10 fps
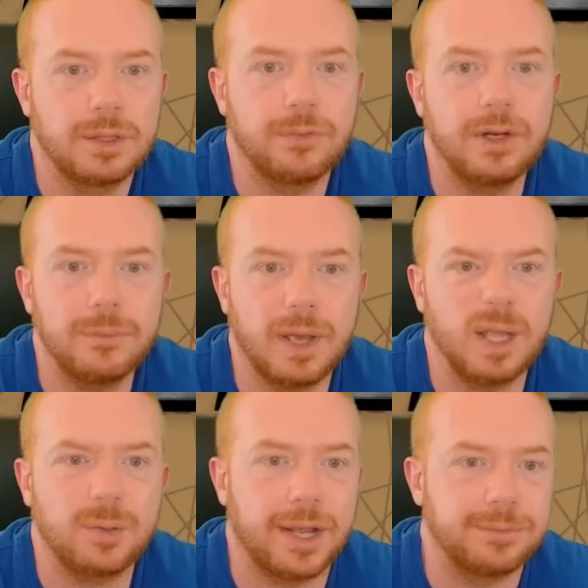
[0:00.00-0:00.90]
The fun of
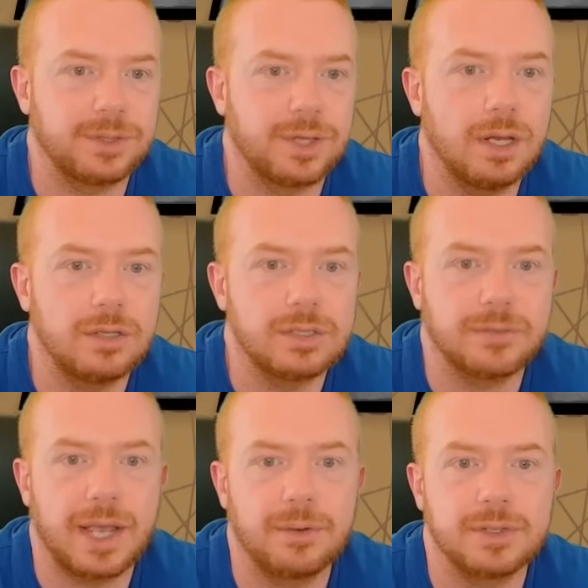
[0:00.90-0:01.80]
Minecraft are the hundreds
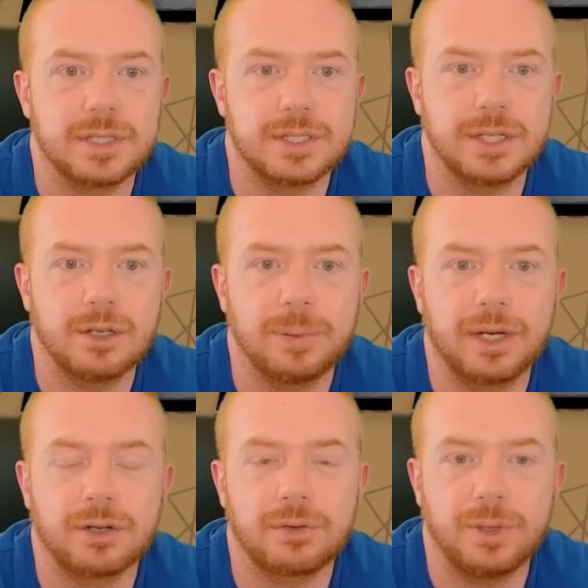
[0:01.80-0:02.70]
of hours in single
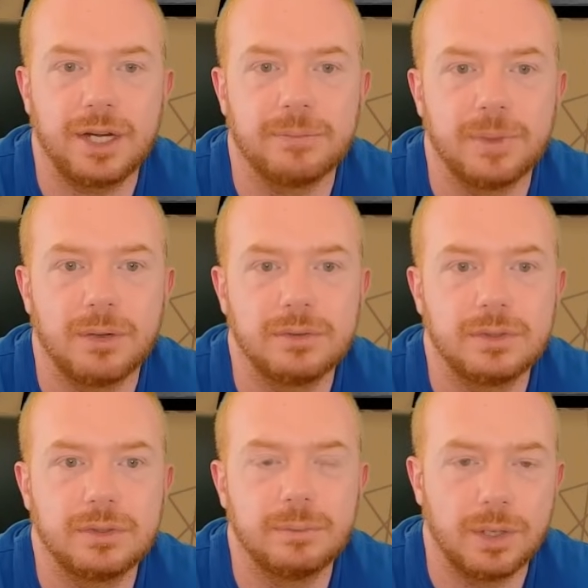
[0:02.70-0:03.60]
player creative mode
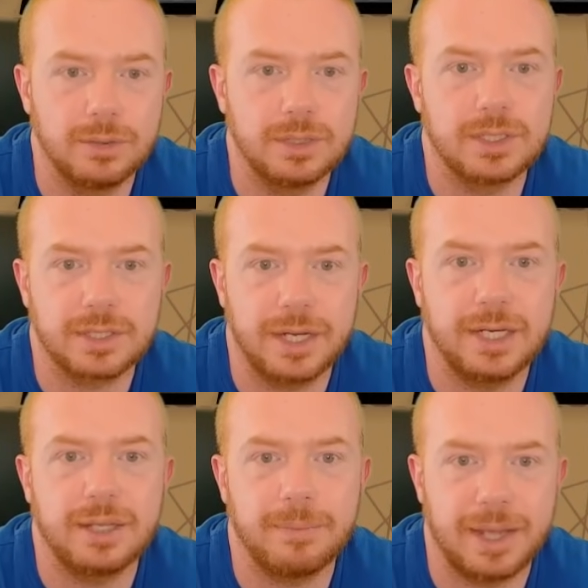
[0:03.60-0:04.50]
mode,
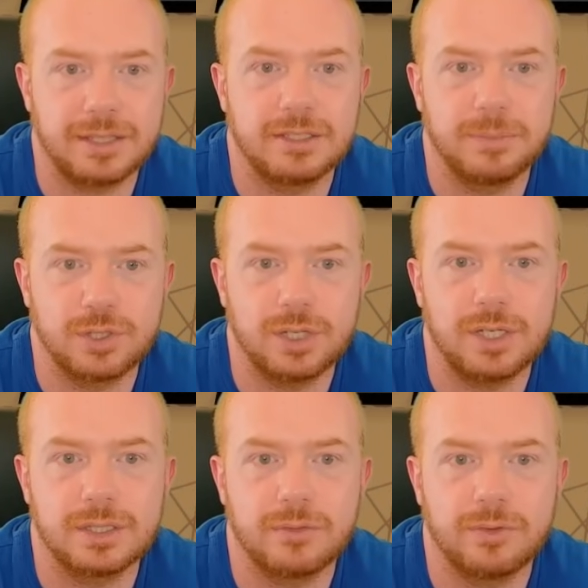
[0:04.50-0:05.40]
designing massive
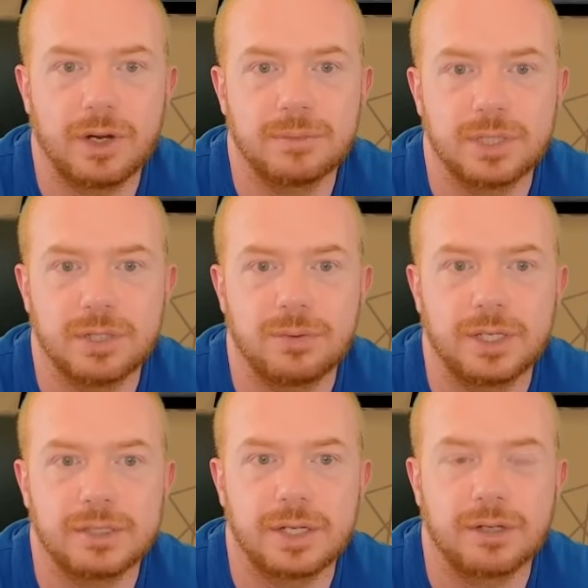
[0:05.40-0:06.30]
machines and farms to do
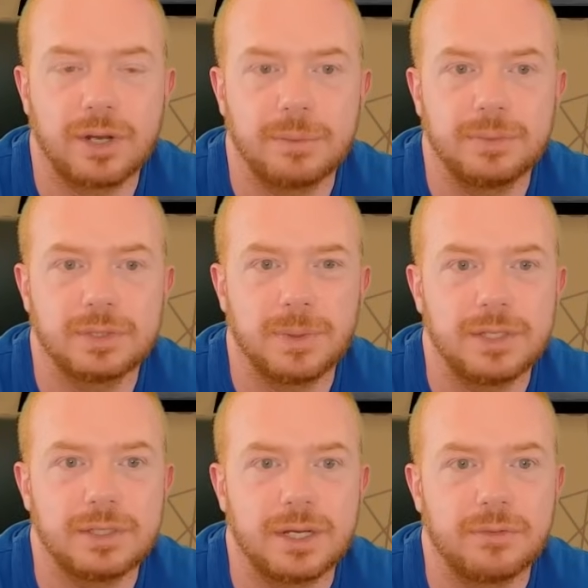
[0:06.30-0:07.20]
things at incredible
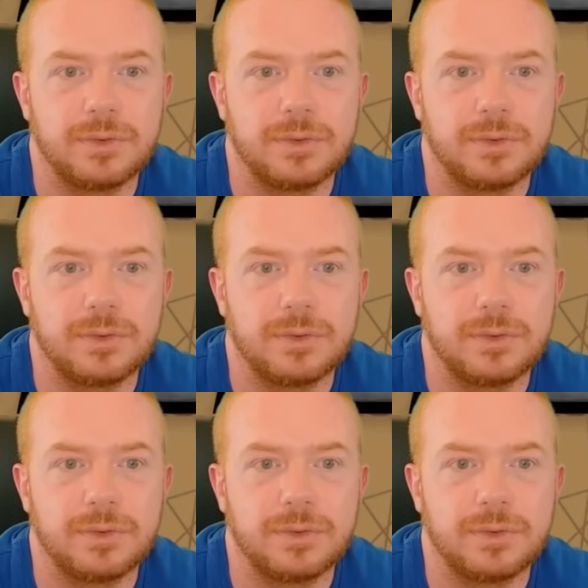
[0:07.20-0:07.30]
speeds and